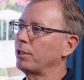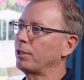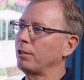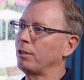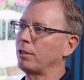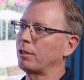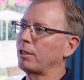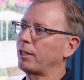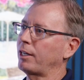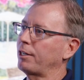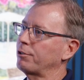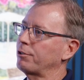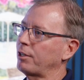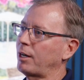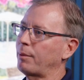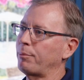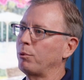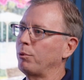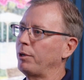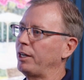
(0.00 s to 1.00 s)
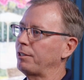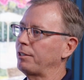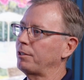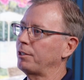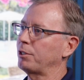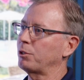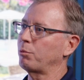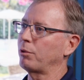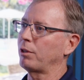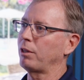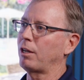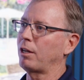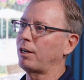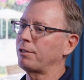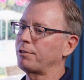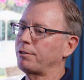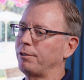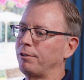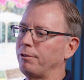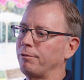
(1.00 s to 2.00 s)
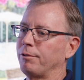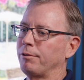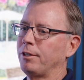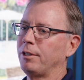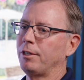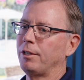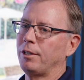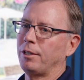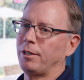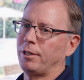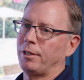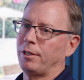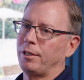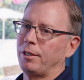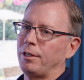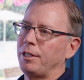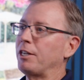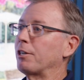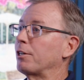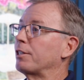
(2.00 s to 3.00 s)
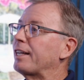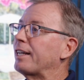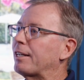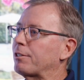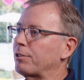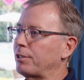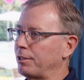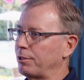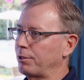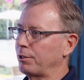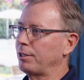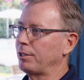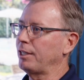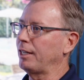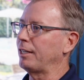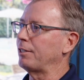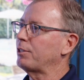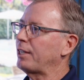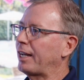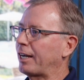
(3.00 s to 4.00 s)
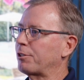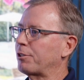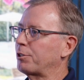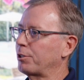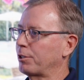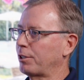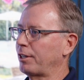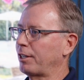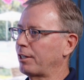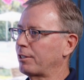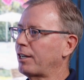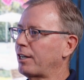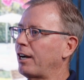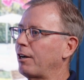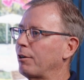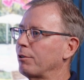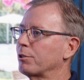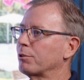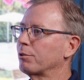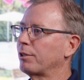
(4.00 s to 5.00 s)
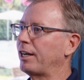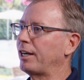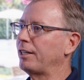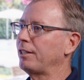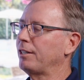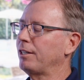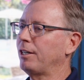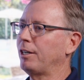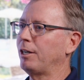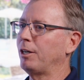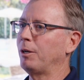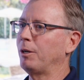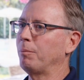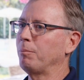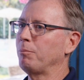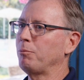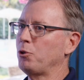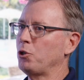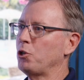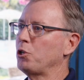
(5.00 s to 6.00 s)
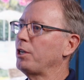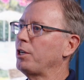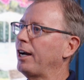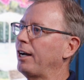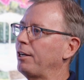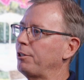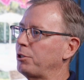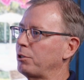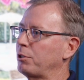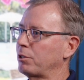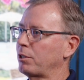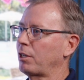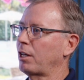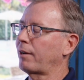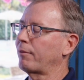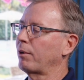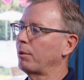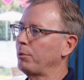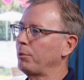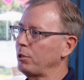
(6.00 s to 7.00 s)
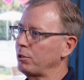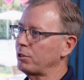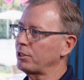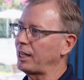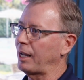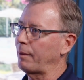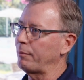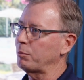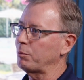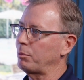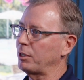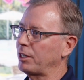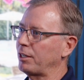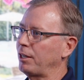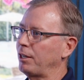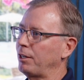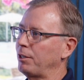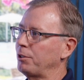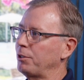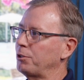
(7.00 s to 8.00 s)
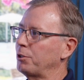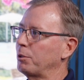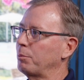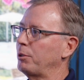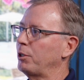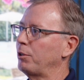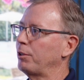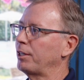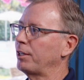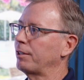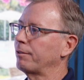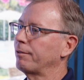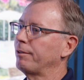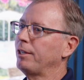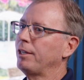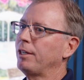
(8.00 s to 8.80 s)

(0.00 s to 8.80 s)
that look like a trop oasis with lots of iridescence and texture on their tiles, right? You guys use a lot of our Moonscapes because you're building